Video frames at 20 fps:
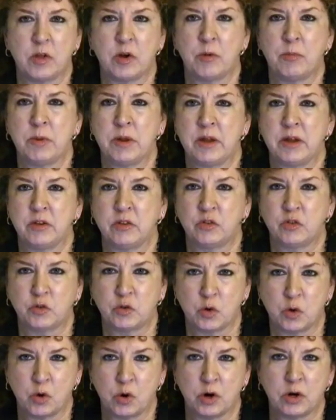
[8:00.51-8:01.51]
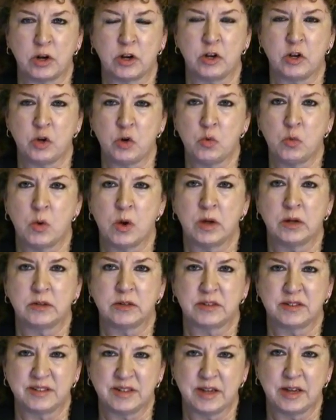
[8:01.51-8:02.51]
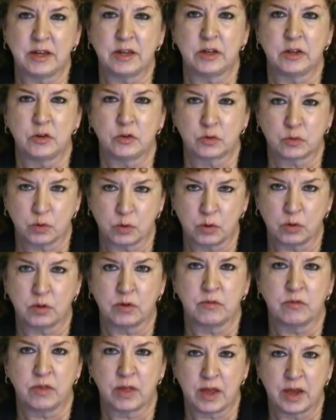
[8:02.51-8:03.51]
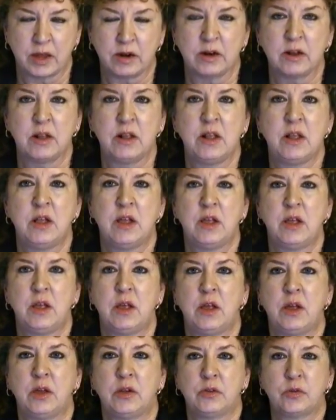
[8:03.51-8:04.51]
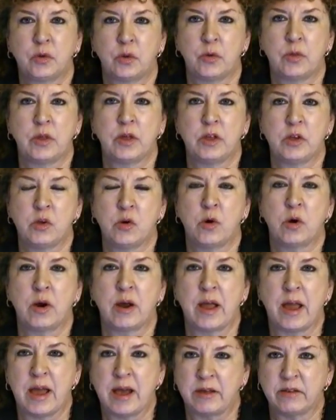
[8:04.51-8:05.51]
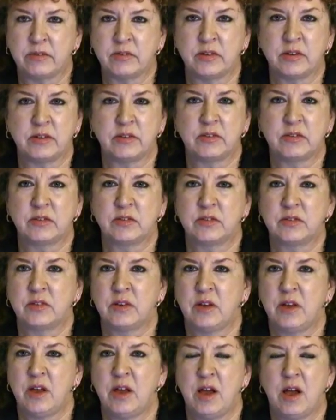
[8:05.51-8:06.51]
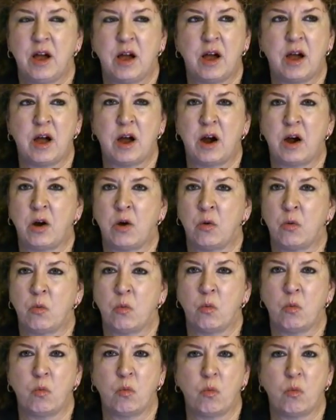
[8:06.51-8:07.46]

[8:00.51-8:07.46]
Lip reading: they're being stored, and you want to take control of that so that your assets are